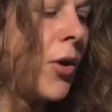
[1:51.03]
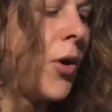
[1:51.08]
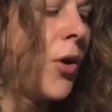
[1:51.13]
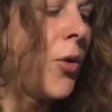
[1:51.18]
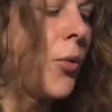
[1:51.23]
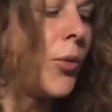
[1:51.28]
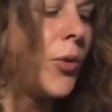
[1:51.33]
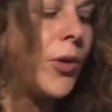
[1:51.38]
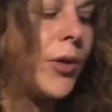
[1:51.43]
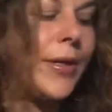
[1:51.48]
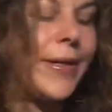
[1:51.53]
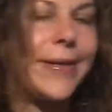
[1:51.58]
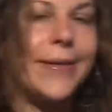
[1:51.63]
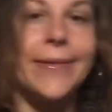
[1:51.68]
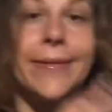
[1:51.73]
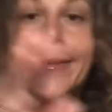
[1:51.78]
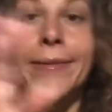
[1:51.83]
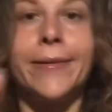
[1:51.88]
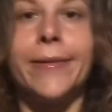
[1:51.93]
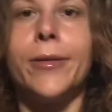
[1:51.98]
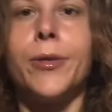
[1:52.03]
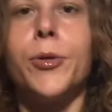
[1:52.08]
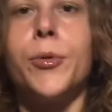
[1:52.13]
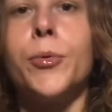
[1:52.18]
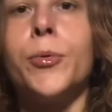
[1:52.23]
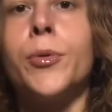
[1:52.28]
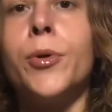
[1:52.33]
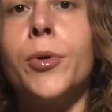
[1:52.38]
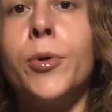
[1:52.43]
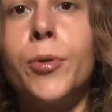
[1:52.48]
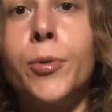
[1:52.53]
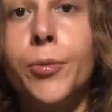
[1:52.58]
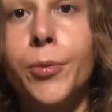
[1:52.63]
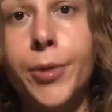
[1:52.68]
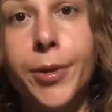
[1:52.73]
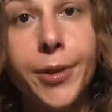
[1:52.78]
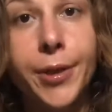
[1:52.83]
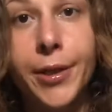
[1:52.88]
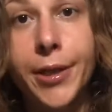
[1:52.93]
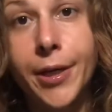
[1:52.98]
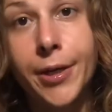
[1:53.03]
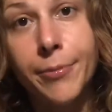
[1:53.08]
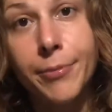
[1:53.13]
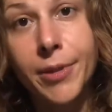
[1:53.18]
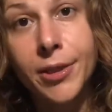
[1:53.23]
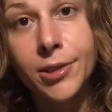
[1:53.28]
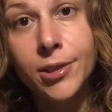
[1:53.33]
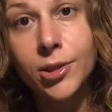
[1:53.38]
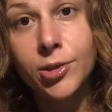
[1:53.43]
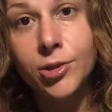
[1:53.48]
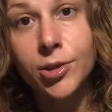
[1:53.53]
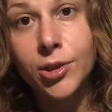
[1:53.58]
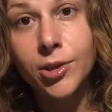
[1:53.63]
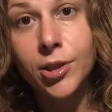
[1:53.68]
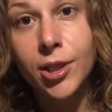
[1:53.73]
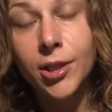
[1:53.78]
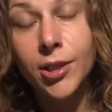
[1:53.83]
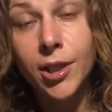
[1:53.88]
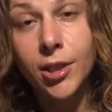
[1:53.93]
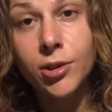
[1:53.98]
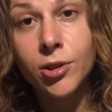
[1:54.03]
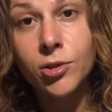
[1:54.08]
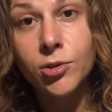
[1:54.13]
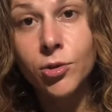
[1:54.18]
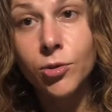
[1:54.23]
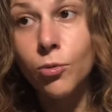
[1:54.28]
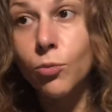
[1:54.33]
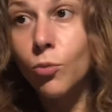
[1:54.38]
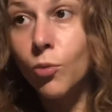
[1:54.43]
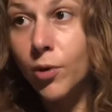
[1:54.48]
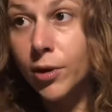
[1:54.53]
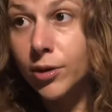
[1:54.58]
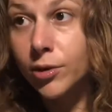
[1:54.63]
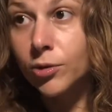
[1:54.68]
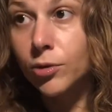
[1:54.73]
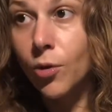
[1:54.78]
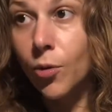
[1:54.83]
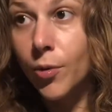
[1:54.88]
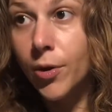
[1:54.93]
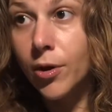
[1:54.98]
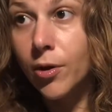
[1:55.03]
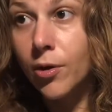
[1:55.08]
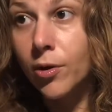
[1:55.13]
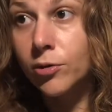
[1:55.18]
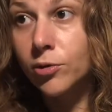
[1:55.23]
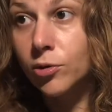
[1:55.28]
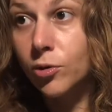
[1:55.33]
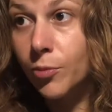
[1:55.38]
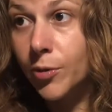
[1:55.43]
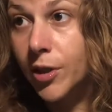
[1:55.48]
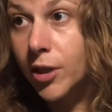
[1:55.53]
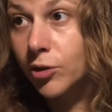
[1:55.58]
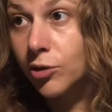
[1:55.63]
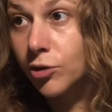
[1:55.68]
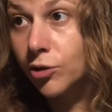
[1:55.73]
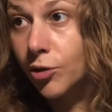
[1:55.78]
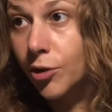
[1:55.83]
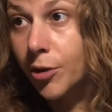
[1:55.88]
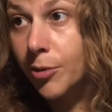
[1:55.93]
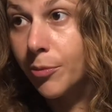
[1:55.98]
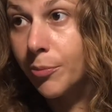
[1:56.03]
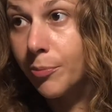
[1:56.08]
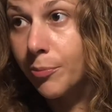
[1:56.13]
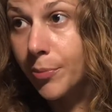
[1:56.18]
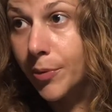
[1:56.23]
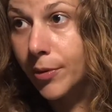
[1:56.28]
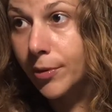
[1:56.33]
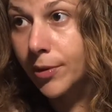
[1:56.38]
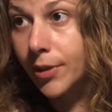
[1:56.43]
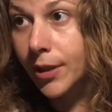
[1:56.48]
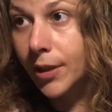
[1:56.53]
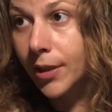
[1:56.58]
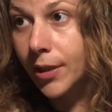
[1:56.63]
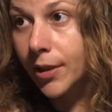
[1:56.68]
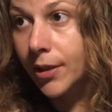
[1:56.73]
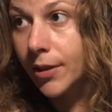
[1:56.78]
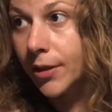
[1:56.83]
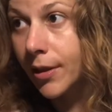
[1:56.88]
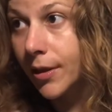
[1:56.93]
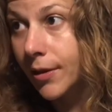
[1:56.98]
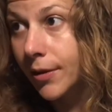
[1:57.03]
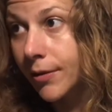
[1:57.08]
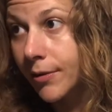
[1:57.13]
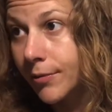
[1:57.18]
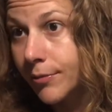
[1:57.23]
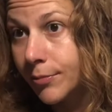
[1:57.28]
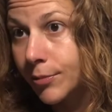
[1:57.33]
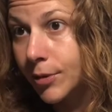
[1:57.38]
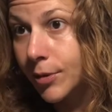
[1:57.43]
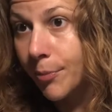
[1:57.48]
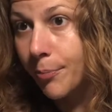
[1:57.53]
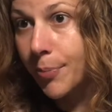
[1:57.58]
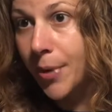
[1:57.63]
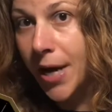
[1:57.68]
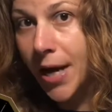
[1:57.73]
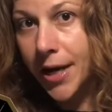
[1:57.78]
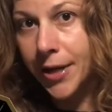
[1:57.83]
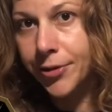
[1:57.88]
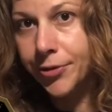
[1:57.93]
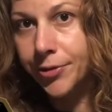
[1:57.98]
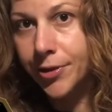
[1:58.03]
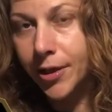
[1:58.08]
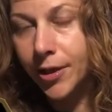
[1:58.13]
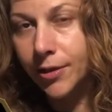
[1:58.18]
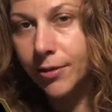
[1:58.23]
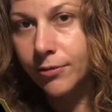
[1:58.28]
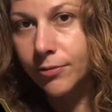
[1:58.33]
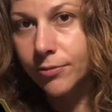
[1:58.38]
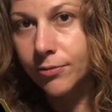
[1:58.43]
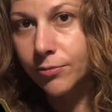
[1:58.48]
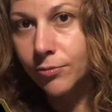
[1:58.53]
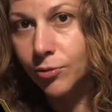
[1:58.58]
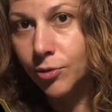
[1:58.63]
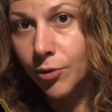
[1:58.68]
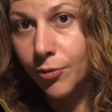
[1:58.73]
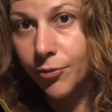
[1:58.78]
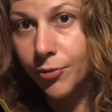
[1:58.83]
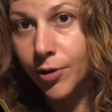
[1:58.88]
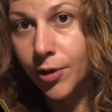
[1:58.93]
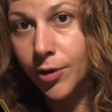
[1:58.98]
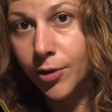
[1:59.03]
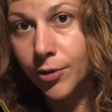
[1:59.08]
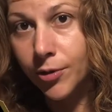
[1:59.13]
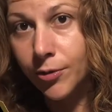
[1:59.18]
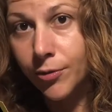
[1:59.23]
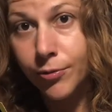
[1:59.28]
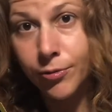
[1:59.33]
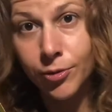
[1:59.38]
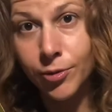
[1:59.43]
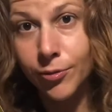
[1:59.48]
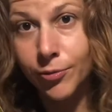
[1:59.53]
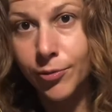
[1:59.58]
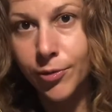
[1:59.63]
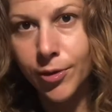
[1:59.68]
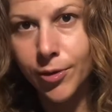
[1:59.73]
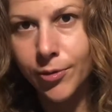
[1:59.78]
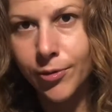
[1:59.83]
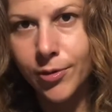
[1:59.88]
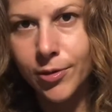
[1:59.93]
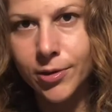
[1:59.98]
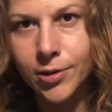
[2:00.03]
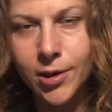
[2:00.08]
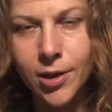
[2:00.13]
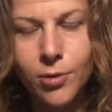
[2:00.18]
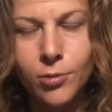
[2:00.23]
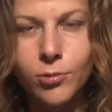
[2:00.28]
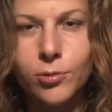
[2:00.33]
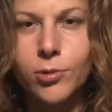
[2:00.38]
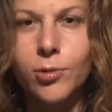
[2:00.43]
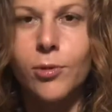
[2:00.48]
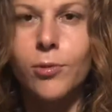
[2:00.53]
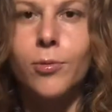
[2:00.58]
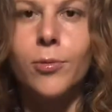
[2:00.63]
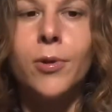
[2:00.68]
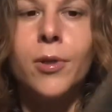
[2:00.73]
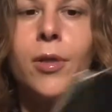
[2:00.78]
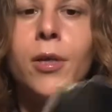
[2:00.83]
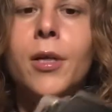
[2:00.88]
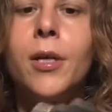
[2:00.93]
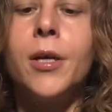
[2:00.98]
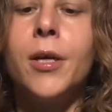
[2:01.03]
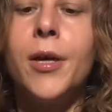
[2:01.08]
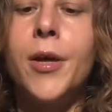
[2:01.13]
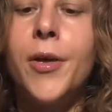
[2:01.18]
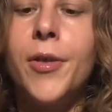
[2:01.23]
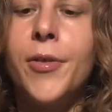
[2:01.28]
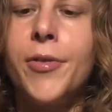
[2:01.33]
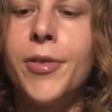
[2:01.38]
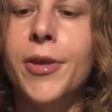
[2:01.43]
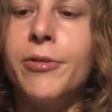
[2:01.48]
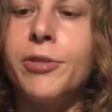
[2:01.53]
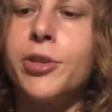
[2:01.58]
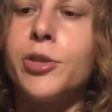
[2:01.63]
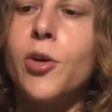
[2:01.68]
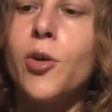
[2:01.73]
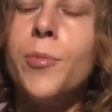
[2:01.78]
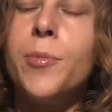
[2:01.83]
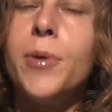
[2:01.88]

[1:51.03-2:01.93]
We're going to. We're going to get a message that's connected to what is going on so we can start building some patterning to figure to figure this out. So they've shown me